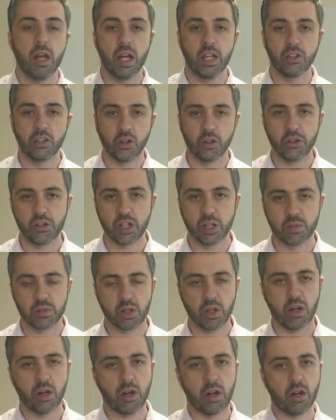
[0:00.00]
Internships
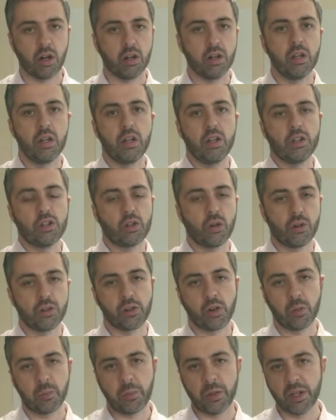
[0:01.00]
are
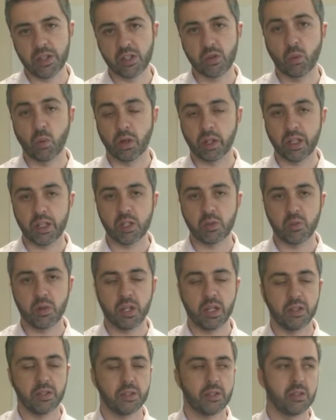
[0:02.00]
short-term periods of work
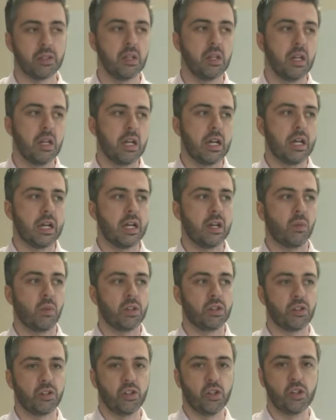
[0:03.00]
experience,
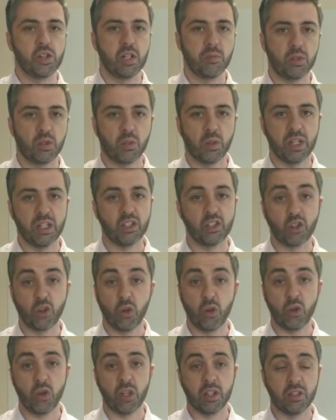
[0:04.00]
which are usually between
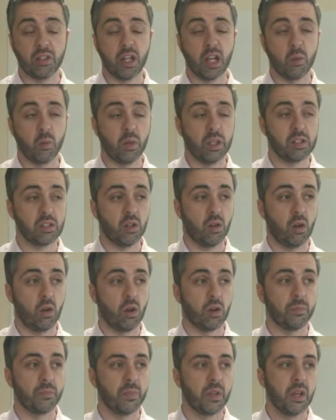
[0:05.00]
2 and 10 weeks
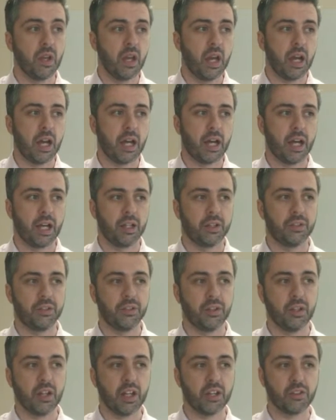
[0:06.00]
long. And
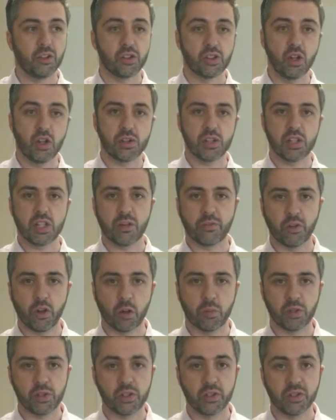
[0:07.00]
there's lots of different
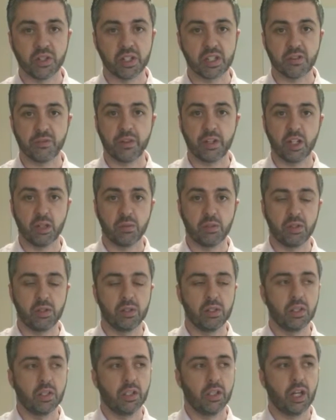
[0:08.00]
opportunities available
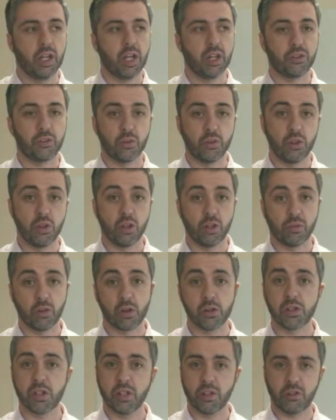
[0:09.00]
through the
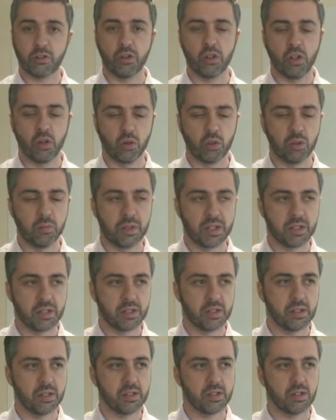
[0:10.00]
university and through local
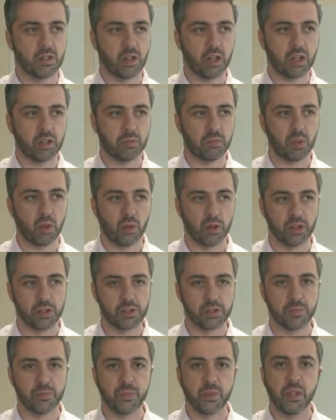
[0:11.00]
businesses and
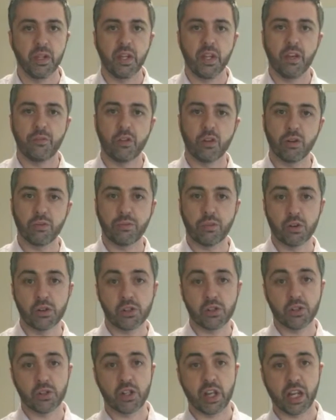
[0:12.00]
employers. If you're a
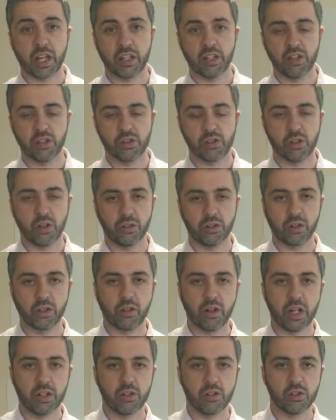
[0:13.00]
first or second year
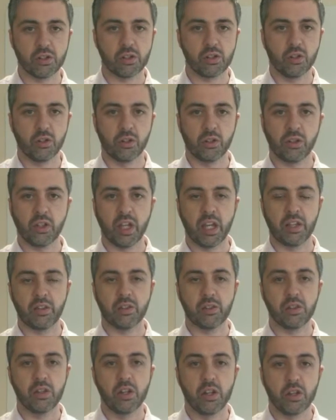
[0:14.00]
undergraduate student,
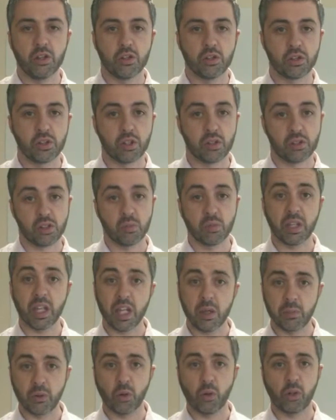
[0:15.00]
then there's some
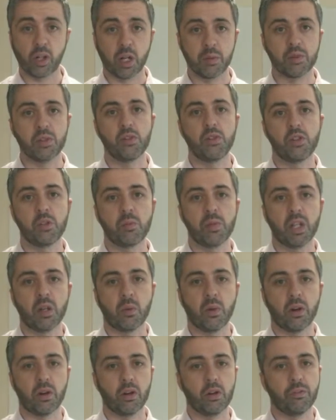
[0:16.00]
key programs you should be
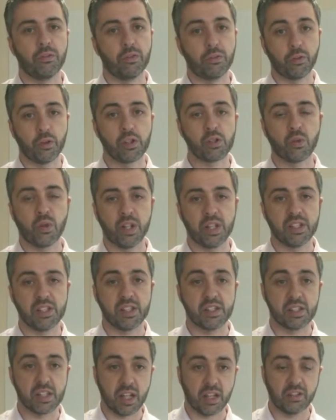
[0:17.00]
aware of. The first one is
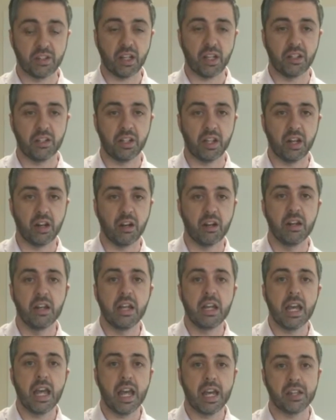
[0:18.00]
the Santander
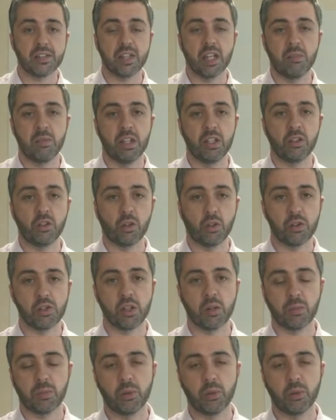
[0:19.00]
SME Internship